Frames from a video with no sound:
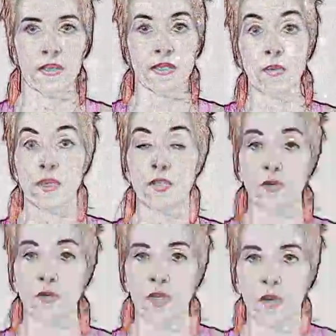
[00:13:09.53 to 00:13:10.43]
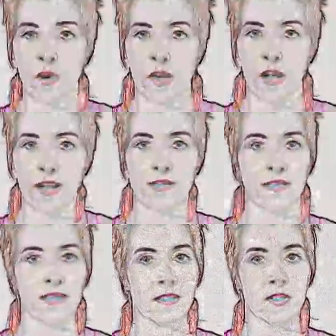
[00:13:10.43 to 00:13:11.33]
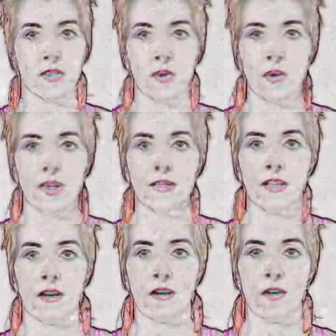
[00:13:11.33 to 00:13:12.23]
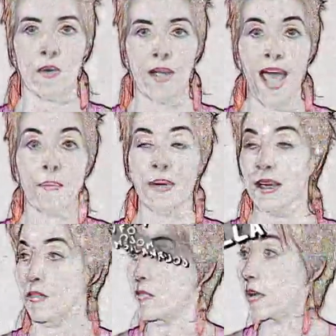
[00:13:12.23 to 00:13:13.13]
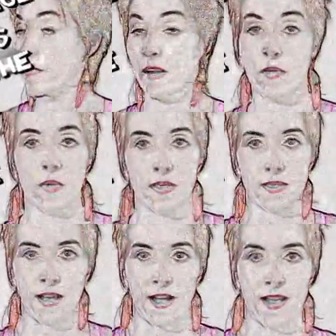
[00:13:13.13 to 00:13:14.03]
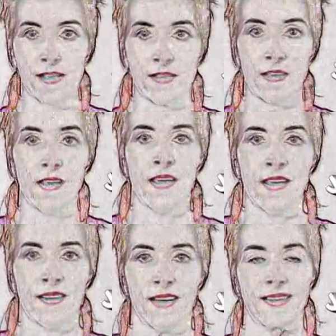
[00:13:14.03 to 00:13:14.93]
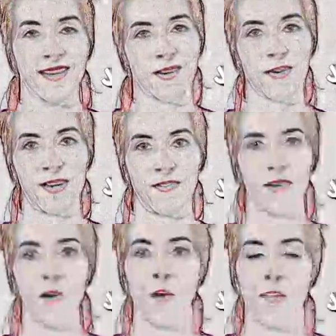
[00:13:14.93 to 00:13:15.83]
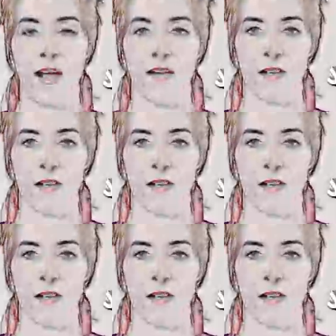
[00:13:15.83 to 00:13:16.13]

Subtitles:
see what's truly going on, see the stories that are happening in front of everyone's eyes that they don't even know about.